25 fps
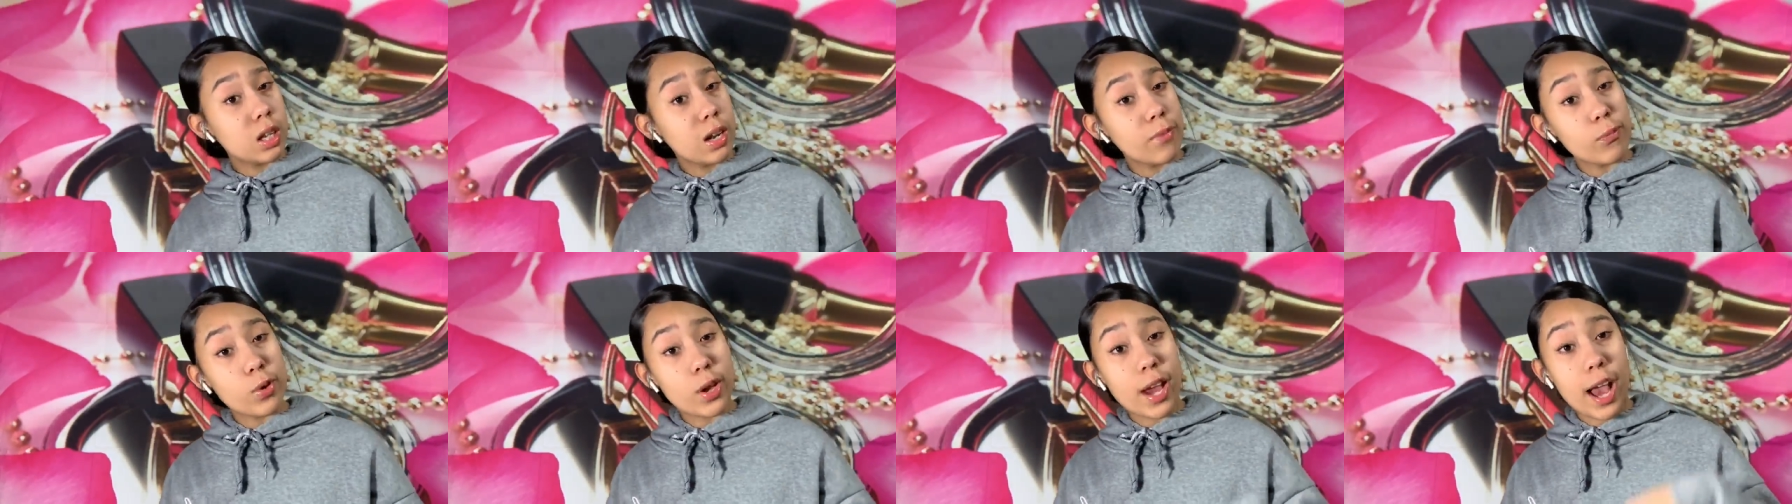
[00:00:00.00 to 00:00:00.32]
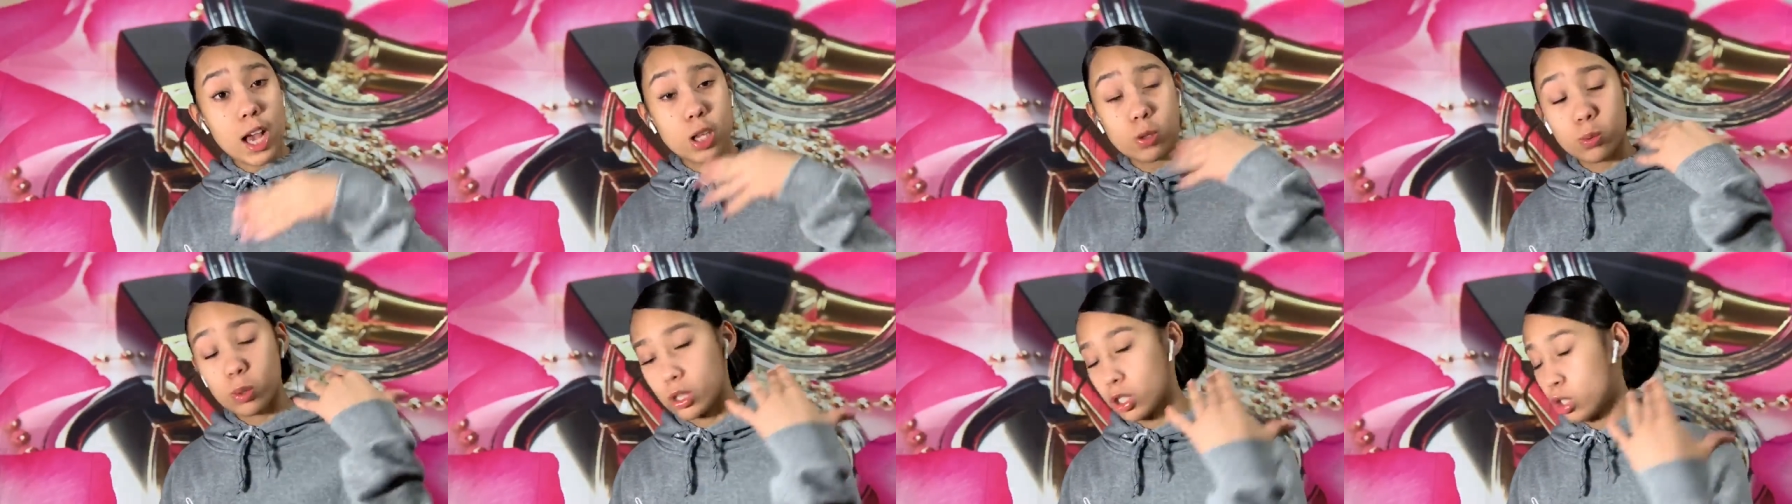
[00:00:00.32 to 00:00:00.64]
if you
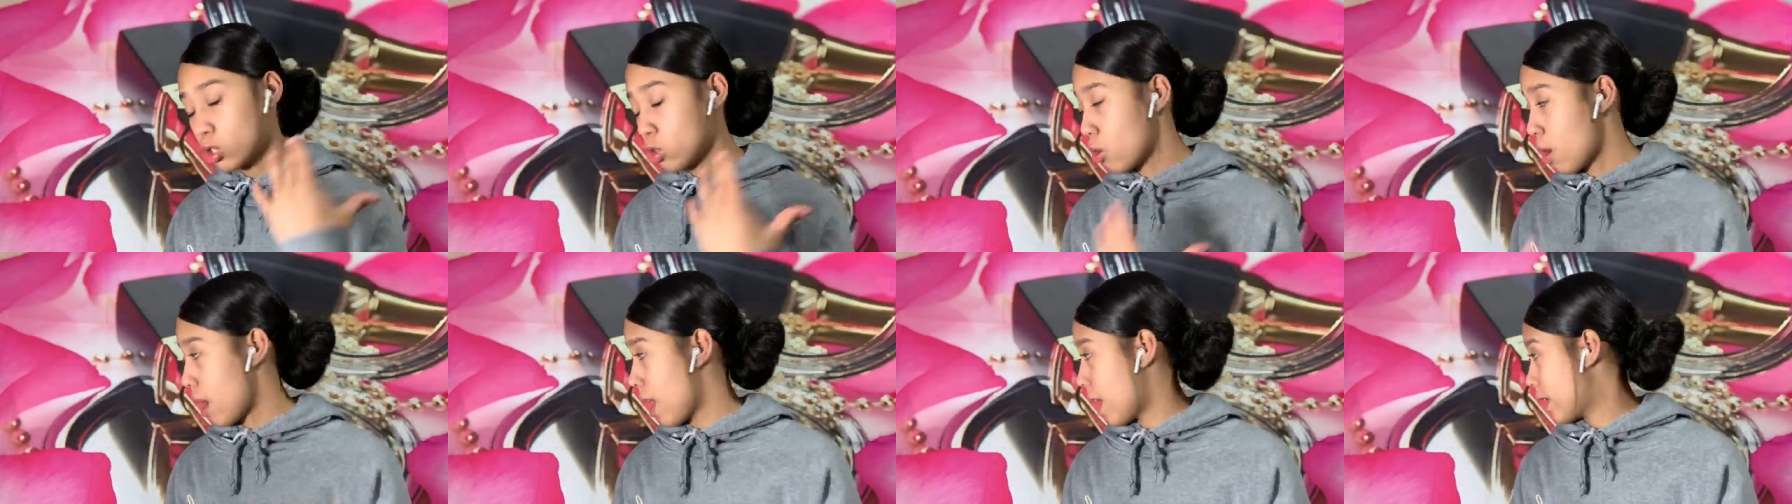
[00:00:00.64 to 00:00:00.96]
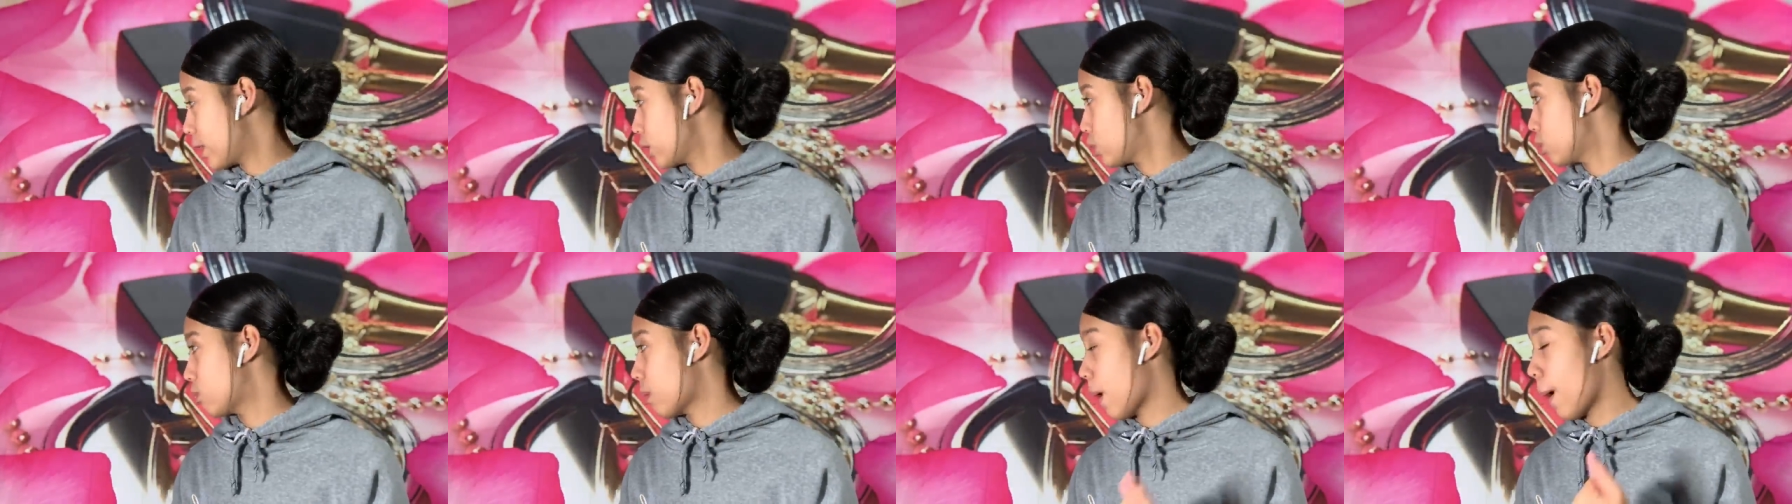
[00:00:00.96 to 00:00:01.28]
guys want to know how I
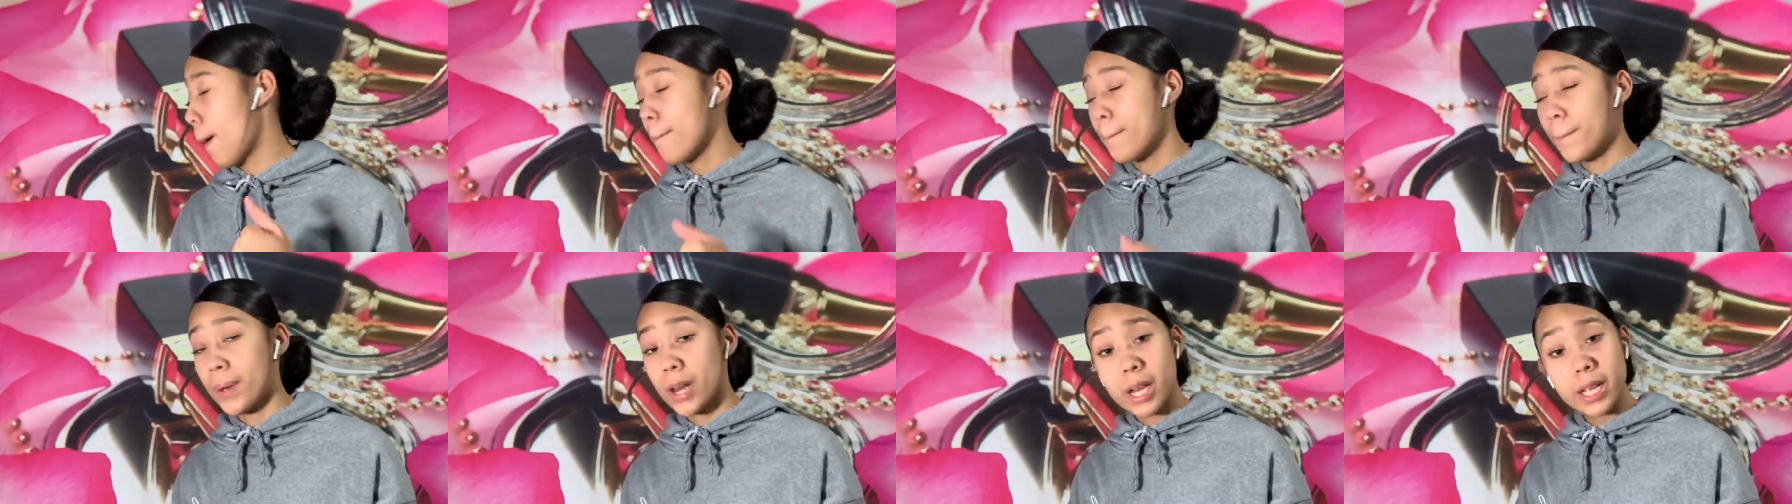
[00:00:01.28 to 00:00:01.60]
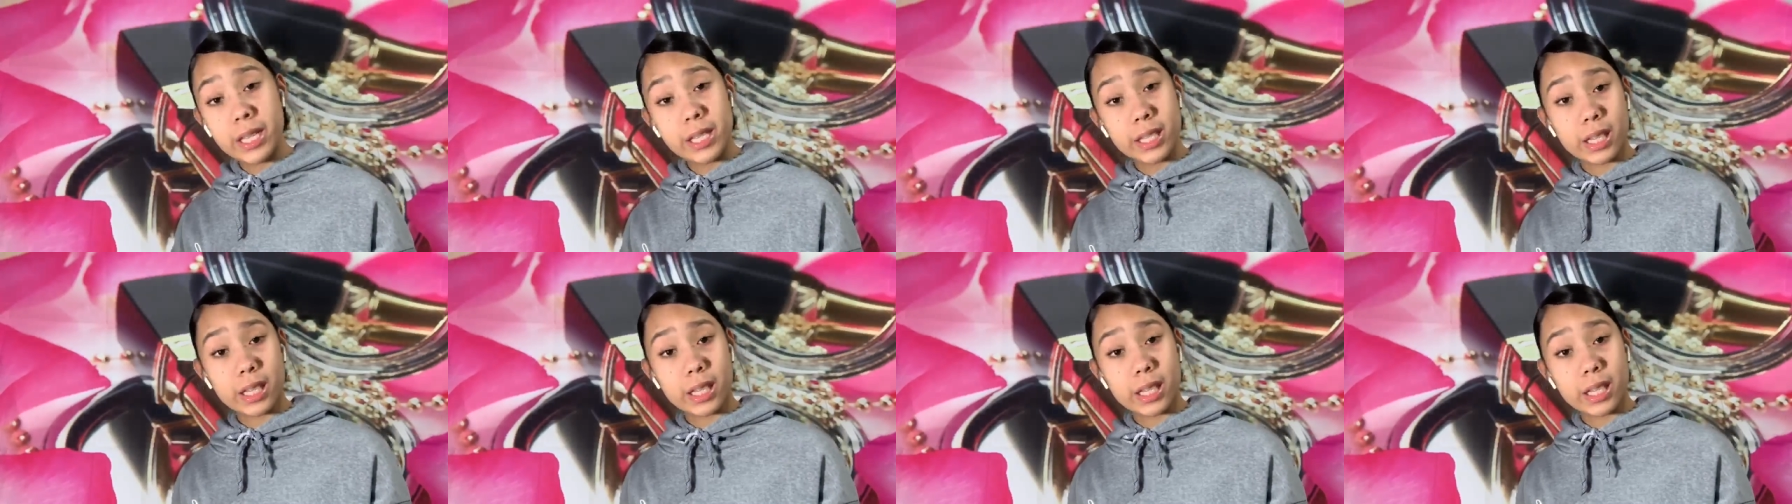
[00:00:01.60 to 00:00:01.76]
do my buns,